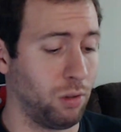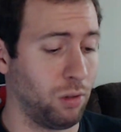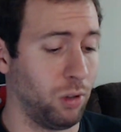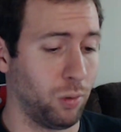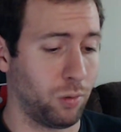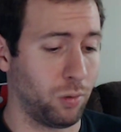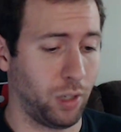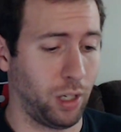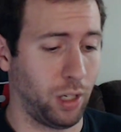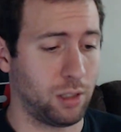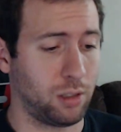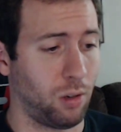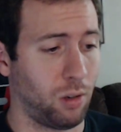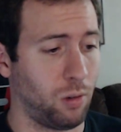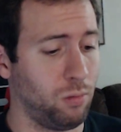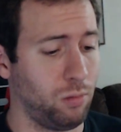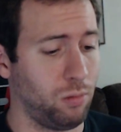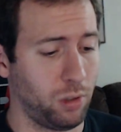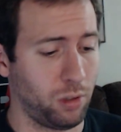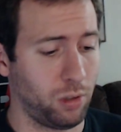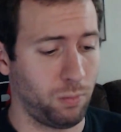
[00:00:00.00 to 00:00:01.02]
Loot Crate's
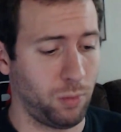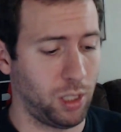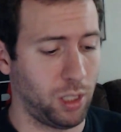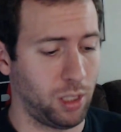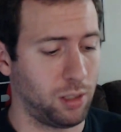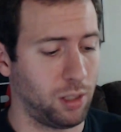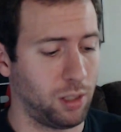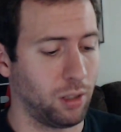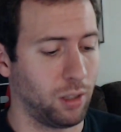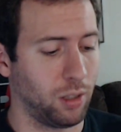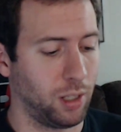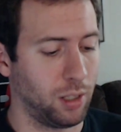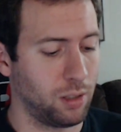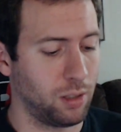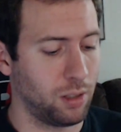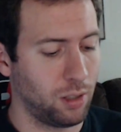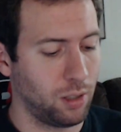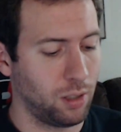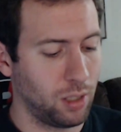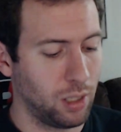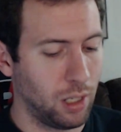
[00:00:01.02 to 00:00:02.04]
own little
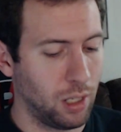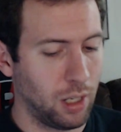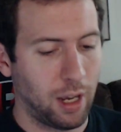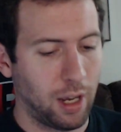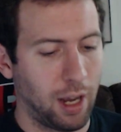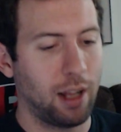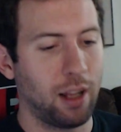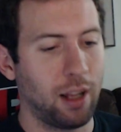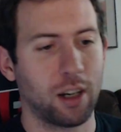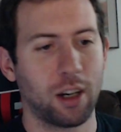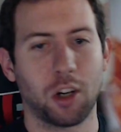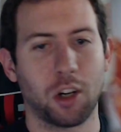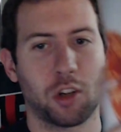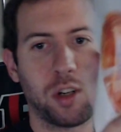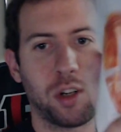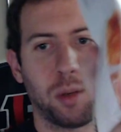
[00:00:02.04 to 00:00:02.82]
mini-series. Hey look, our